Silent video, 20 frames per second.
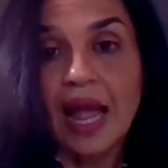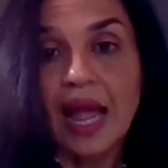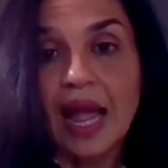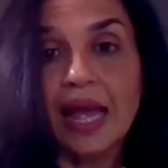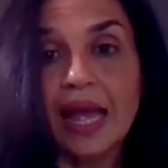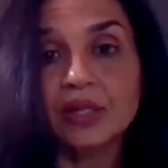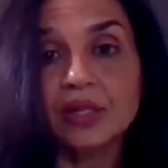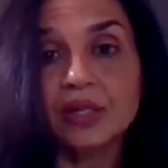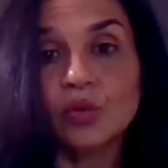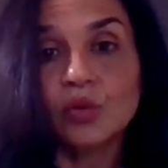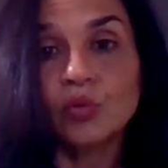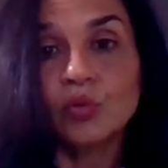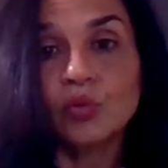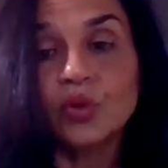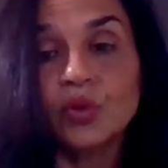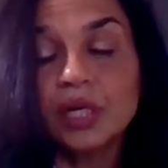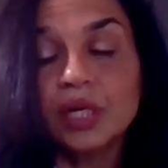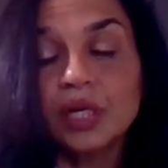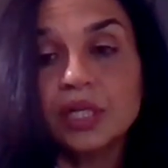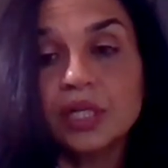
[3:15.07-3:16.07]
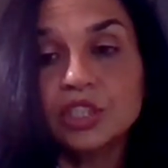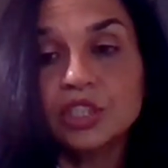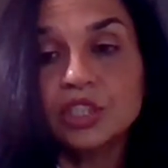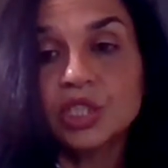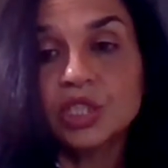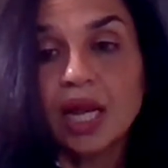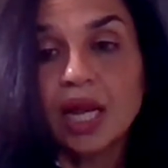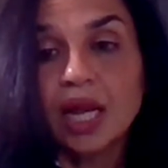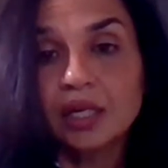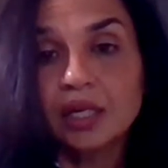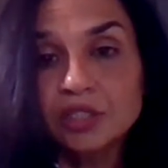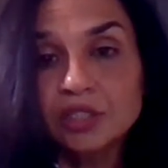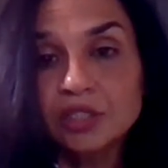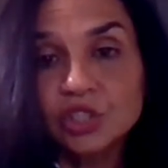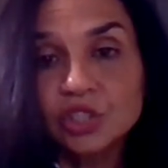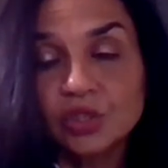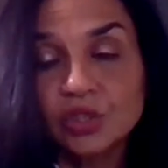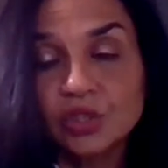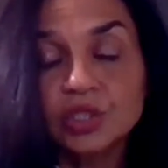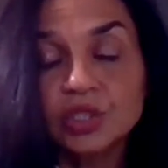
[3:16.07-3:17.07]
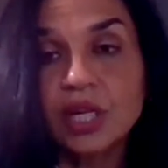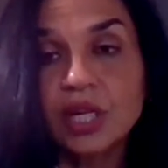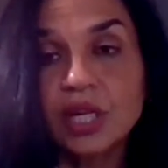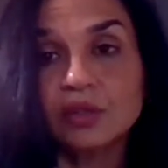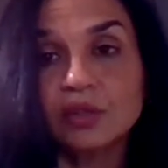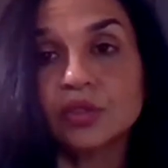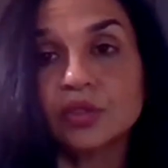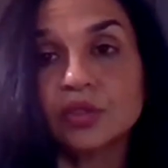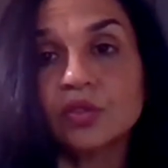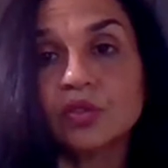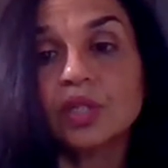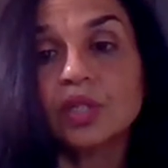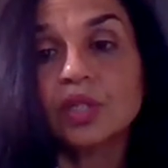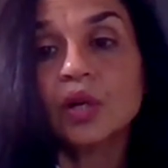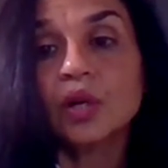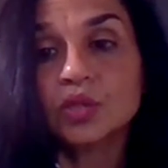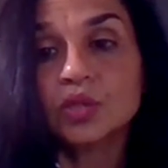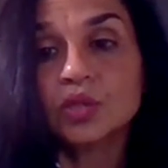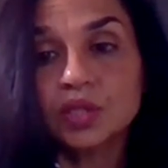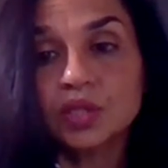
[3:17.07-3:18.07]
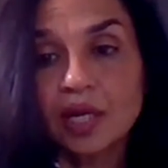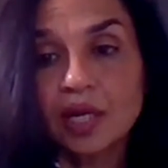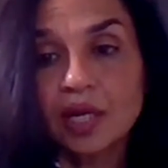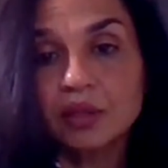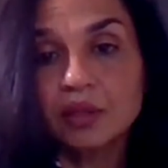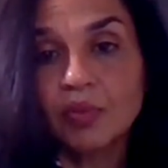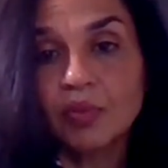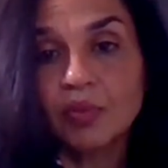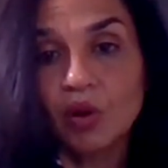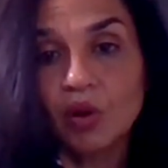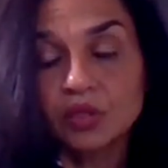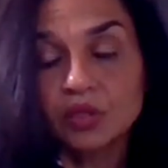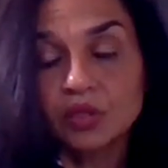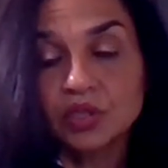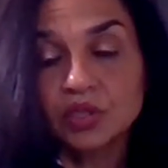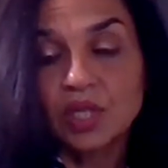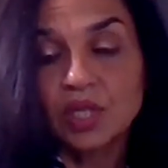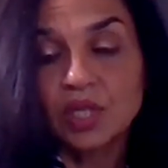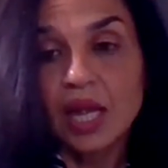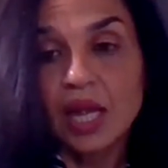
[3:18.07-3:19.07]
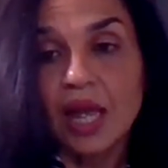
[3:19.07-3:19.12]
And really challenge yourself to think outside the box